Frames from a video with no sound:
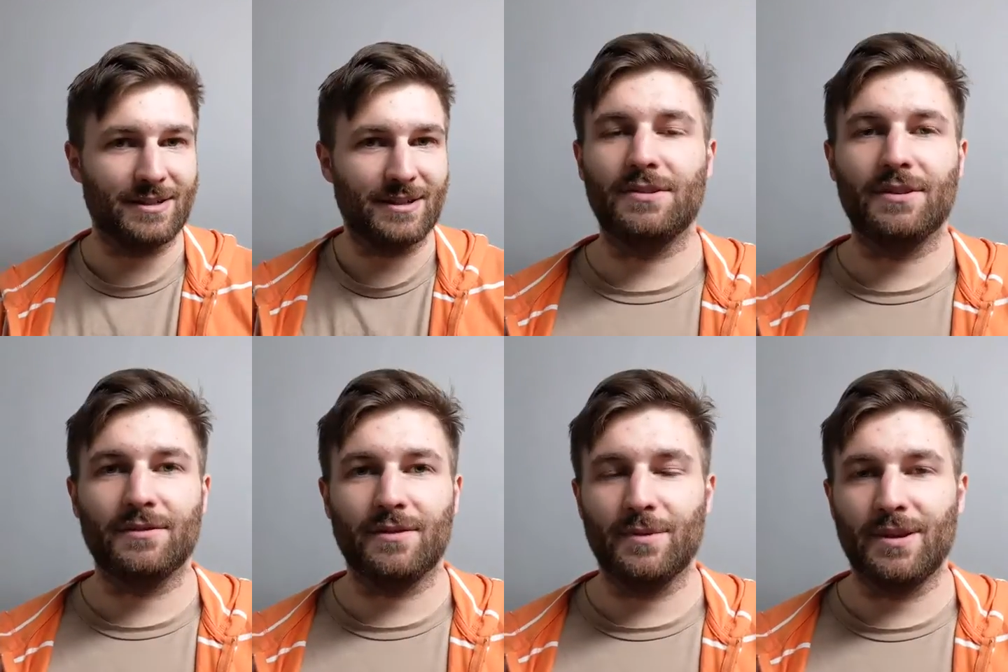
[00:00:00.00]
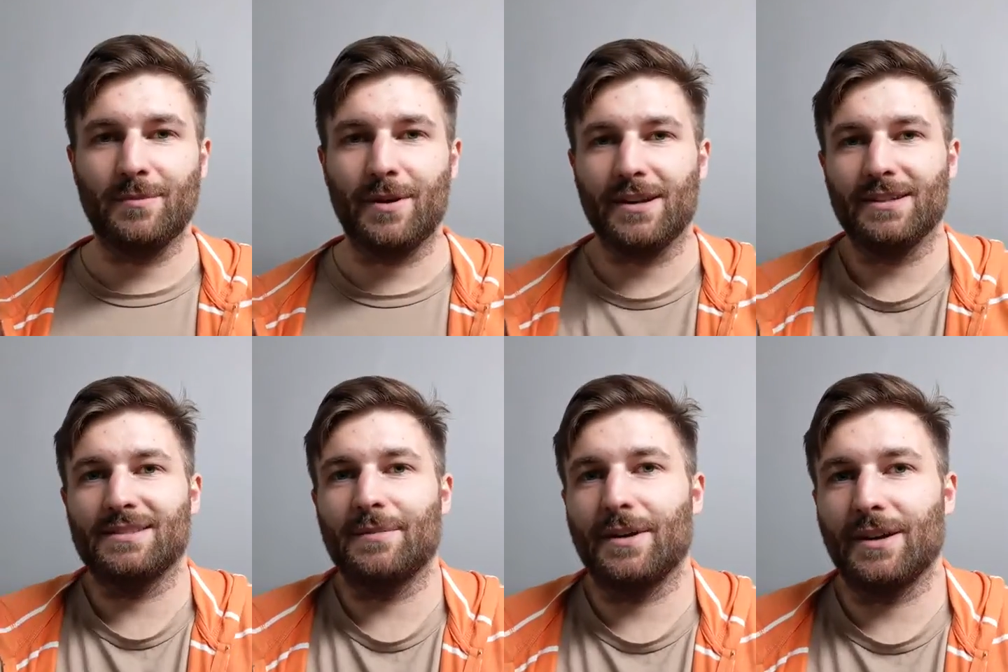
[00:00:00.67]
This song for me
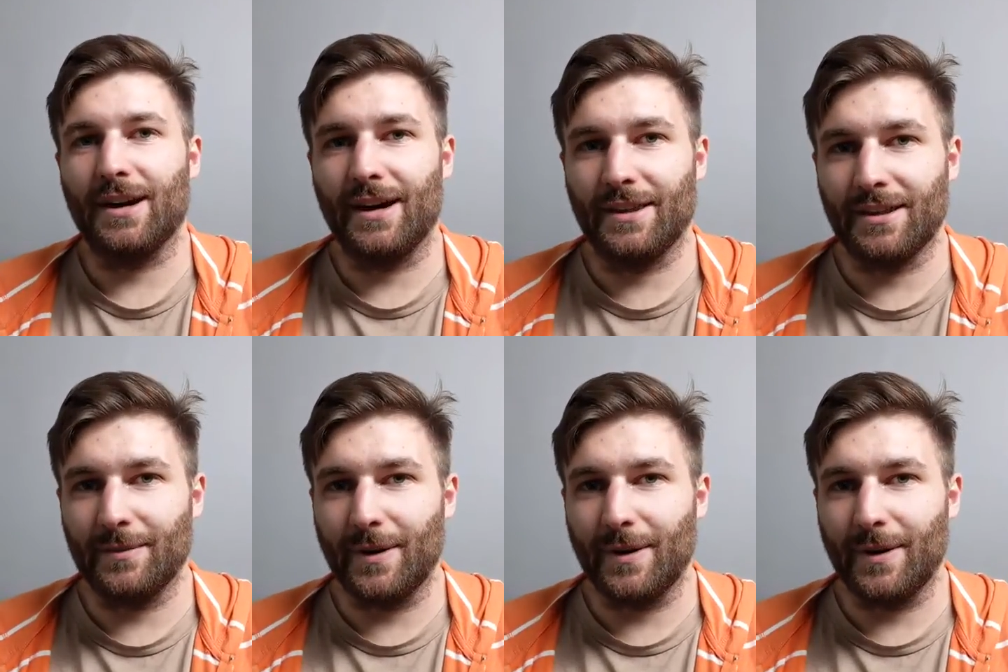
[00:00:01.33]
embodies something I think